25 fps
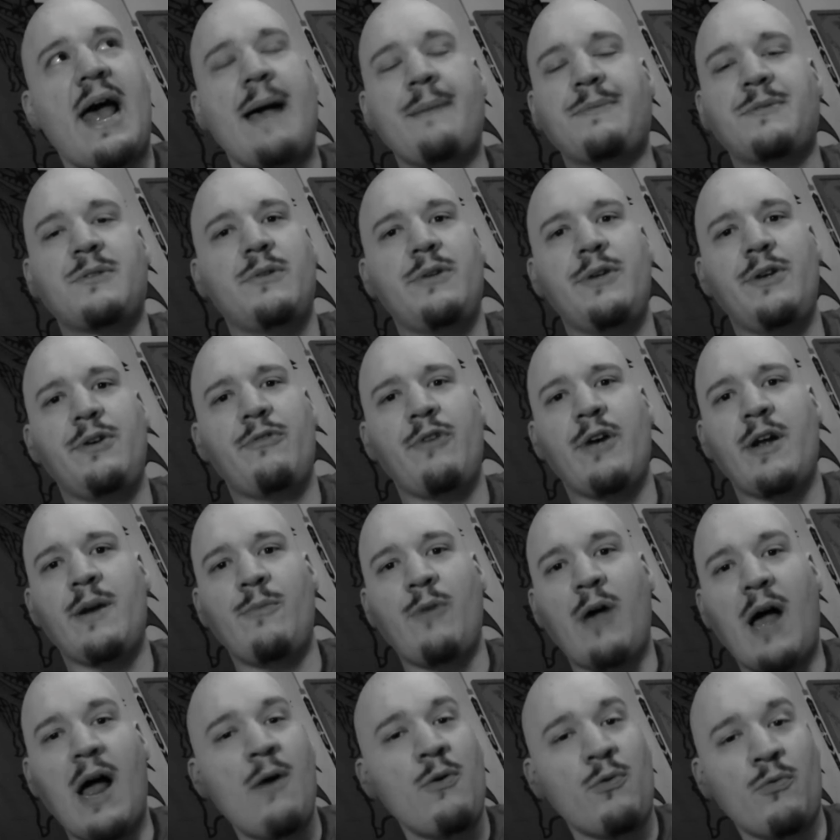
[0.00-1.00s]
absolutely
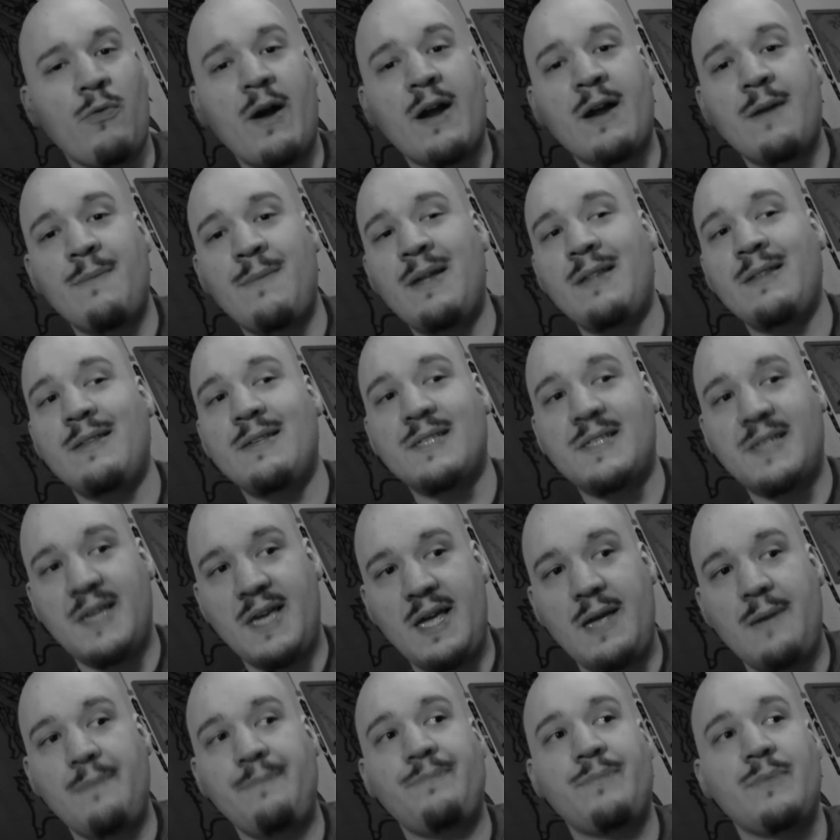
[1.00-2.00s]
incredible. I would recommend this
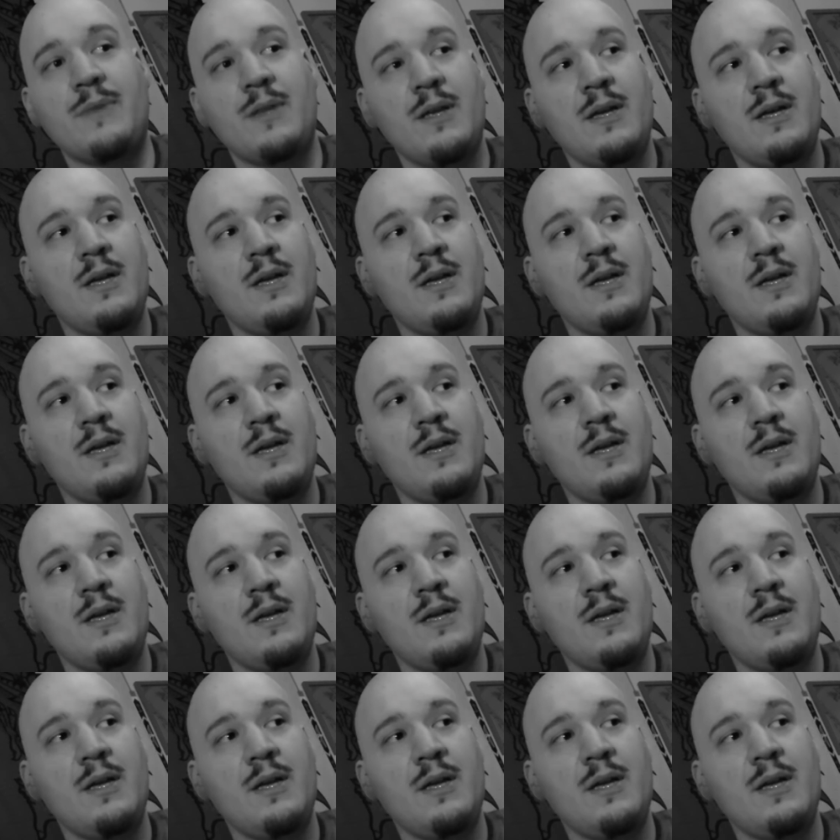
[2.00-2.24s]
game.